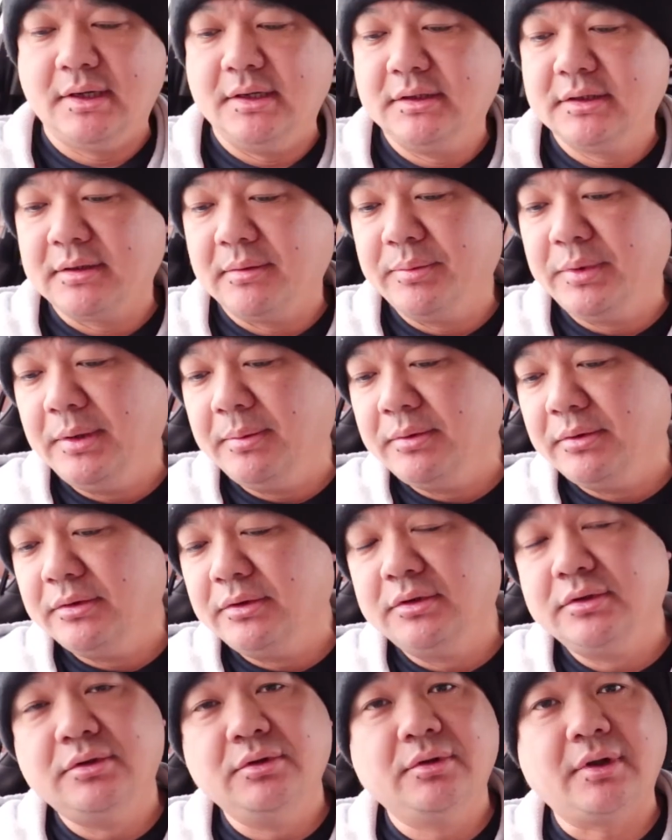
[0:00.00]
and some people
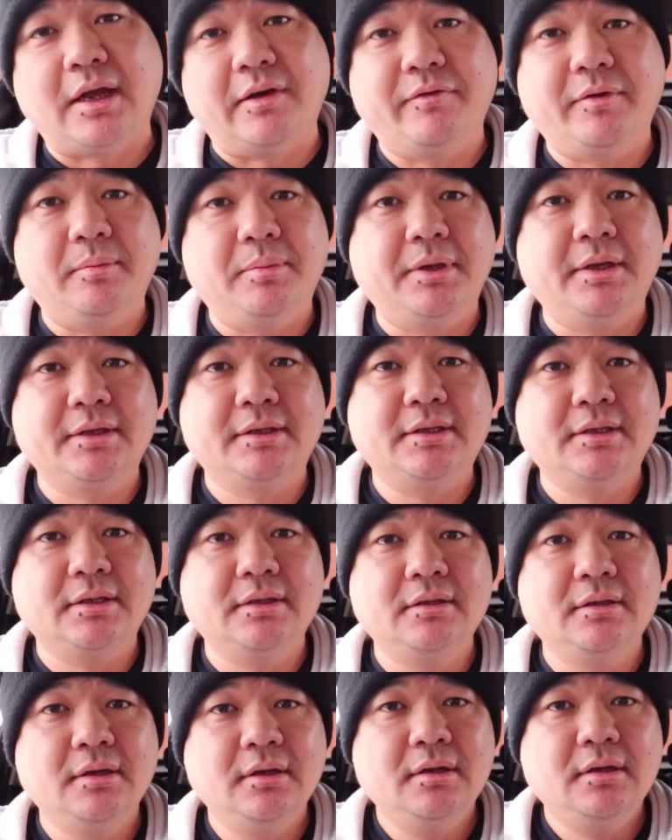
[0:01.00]
do have it plugged
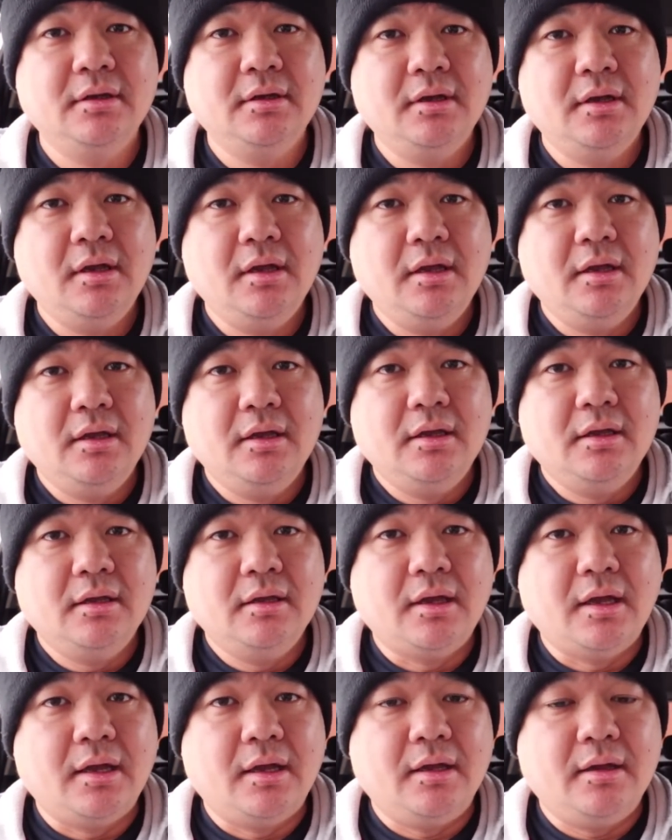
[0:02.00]
in
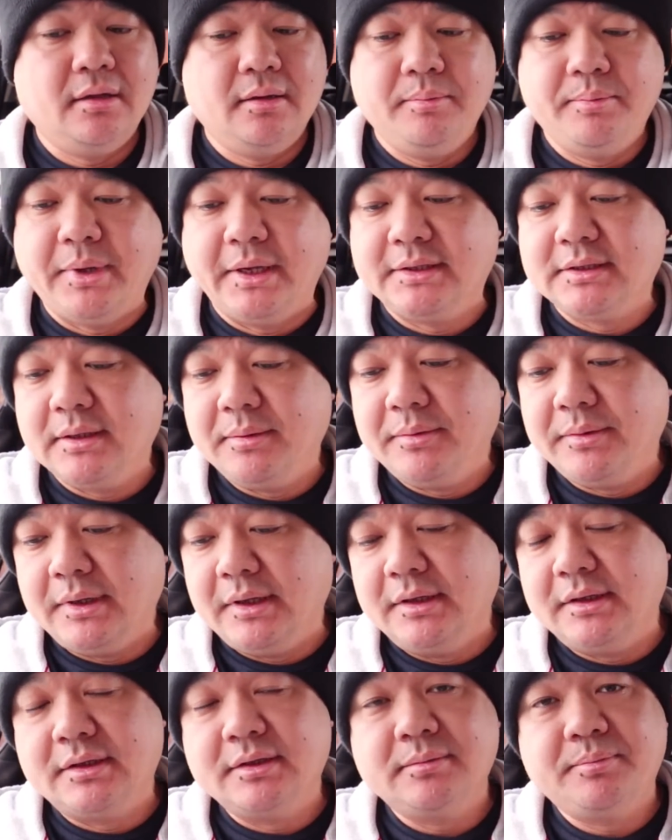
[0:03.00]
uh, basically
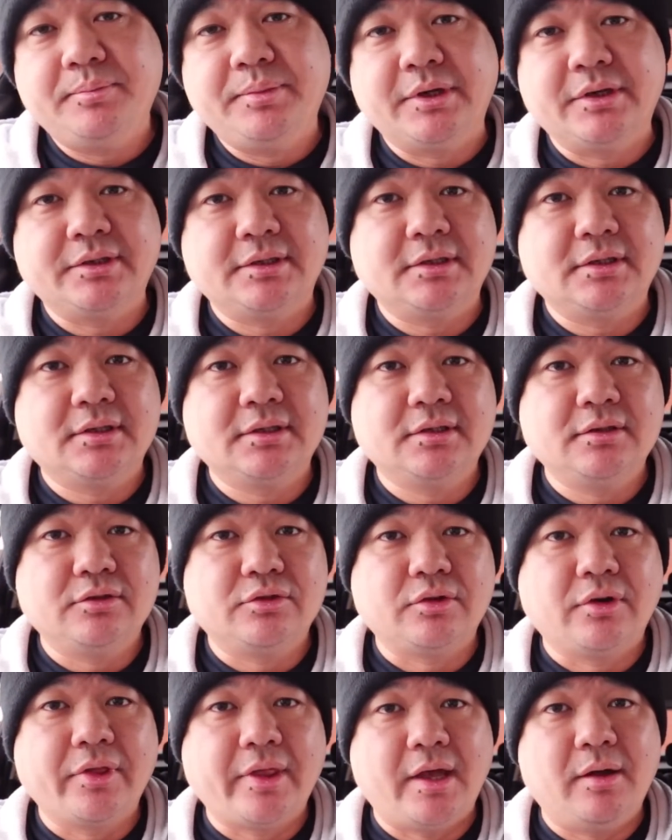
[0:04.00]
it, because it doesn't
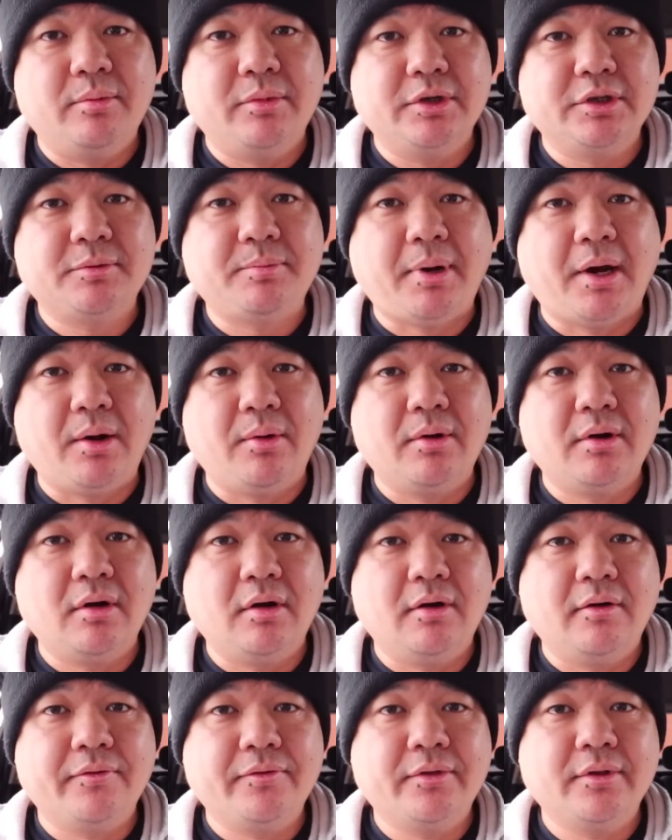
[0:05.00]
draw that much power
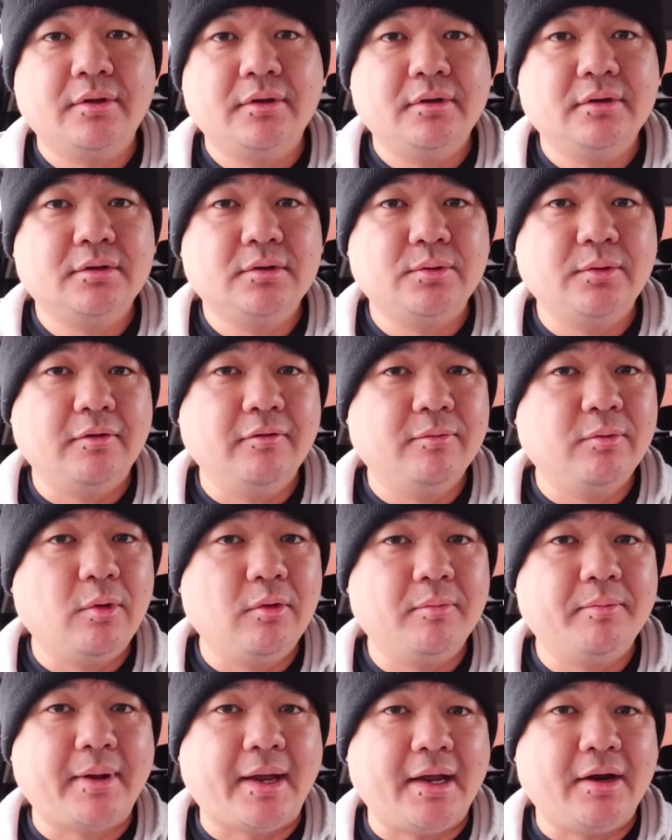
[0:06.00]
off the 12
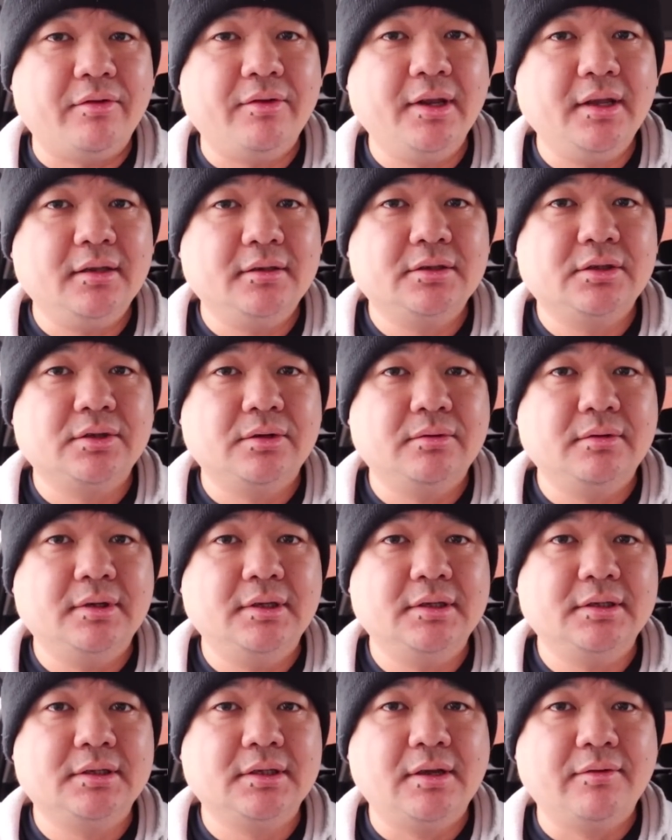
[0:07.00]
volt battery, so
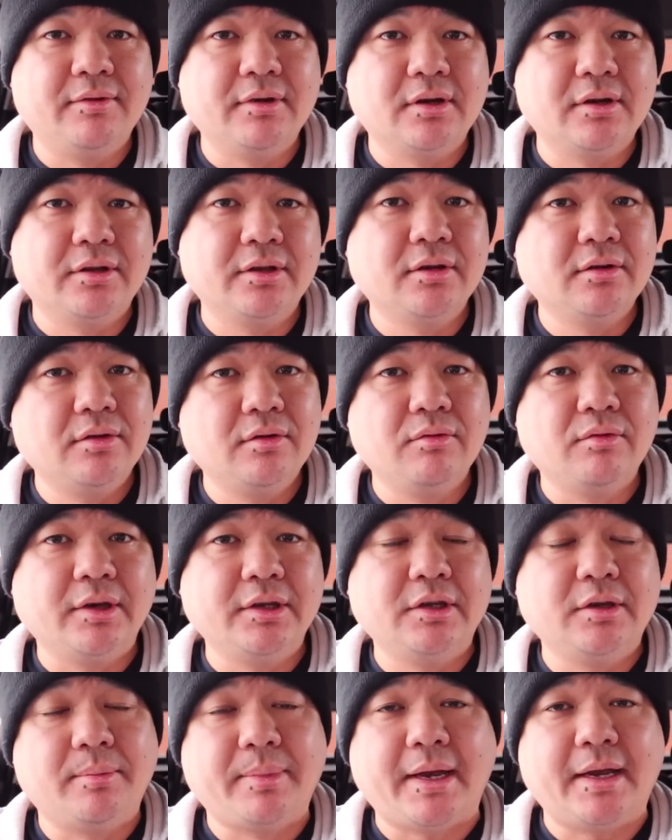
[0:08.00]
it's never going to
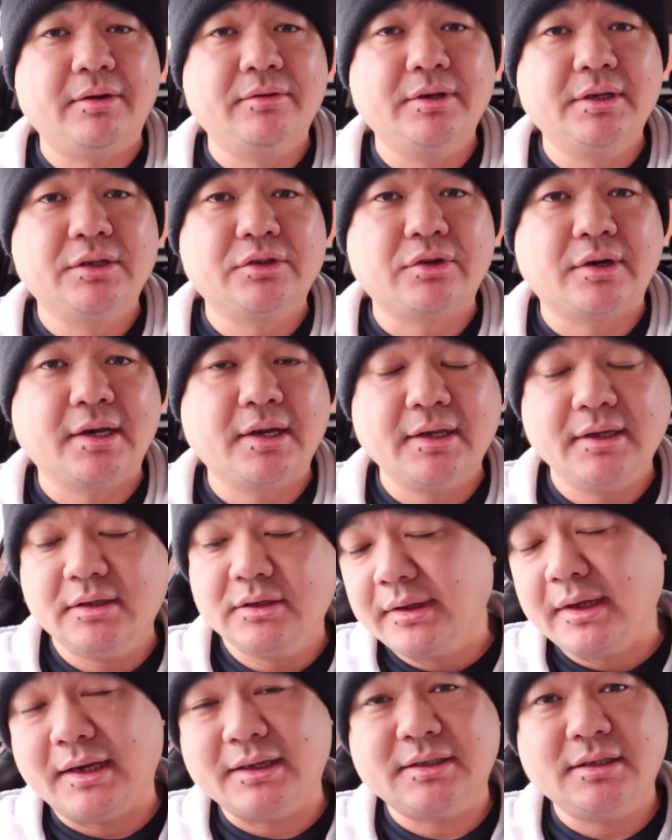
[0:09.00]
run your battery dry.
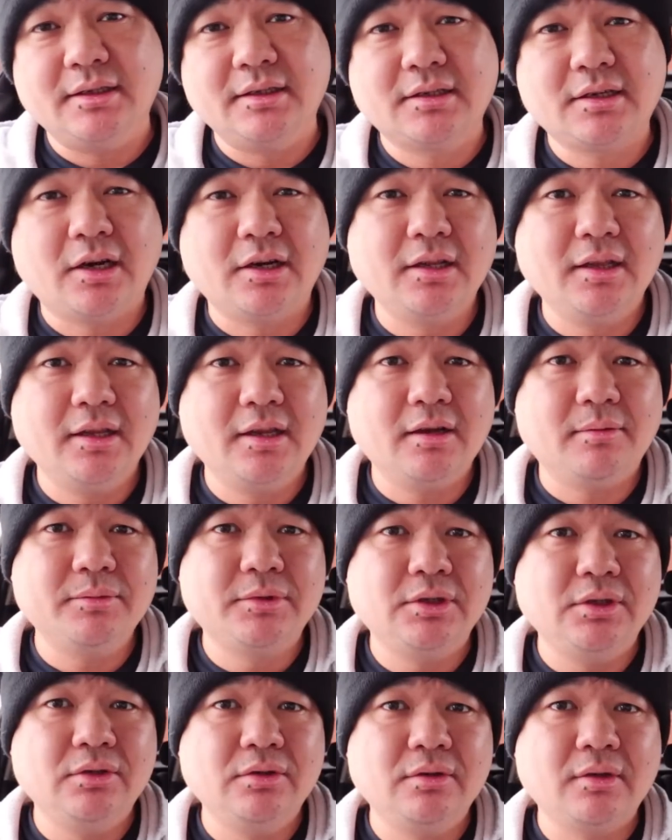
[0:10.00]
That's entirely up
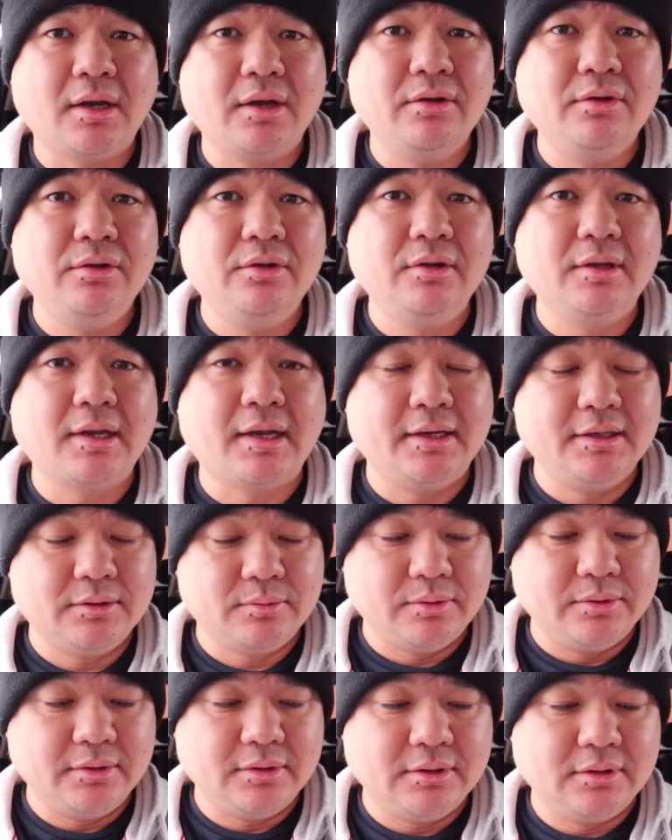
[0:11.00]
to you how you guys
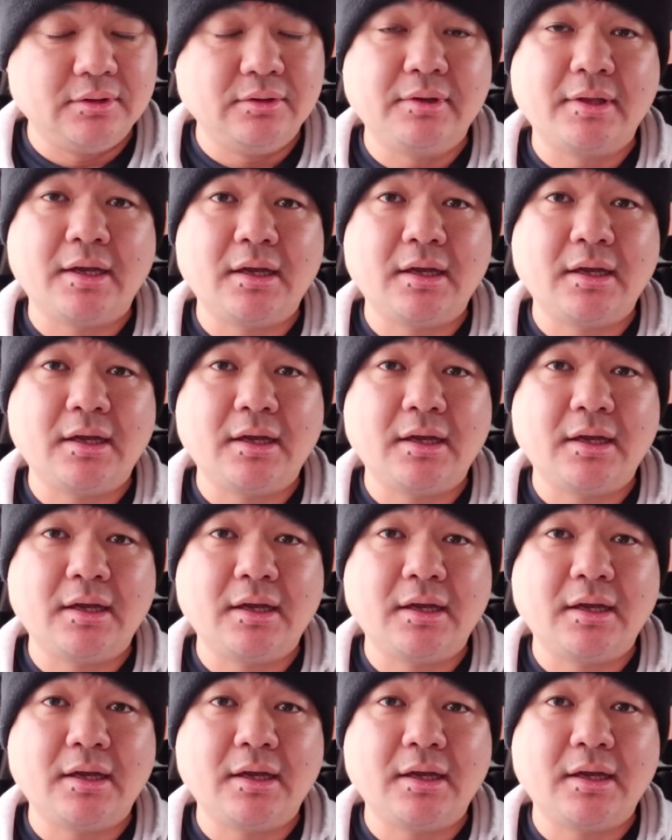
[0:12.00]
want to do